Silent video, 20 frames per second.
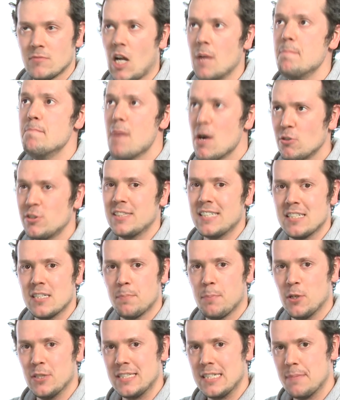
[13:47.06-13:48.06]
I'm most
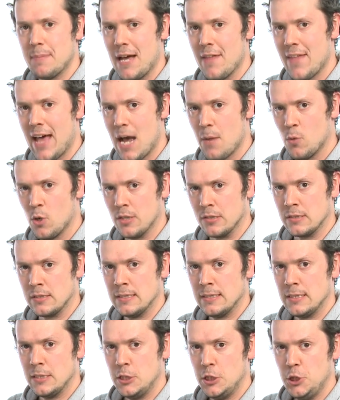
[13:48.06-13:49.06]
disappointed about that one.
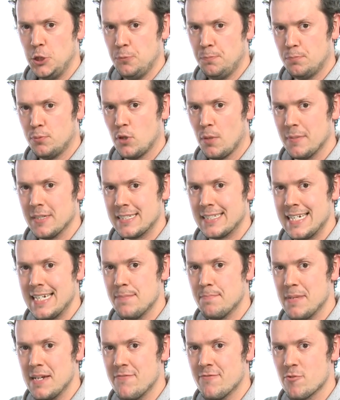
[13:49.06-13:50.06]
You promised
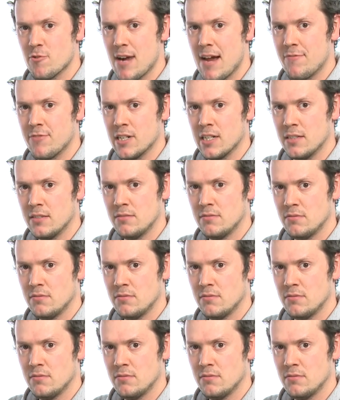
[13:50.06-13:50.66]
he'd be forever.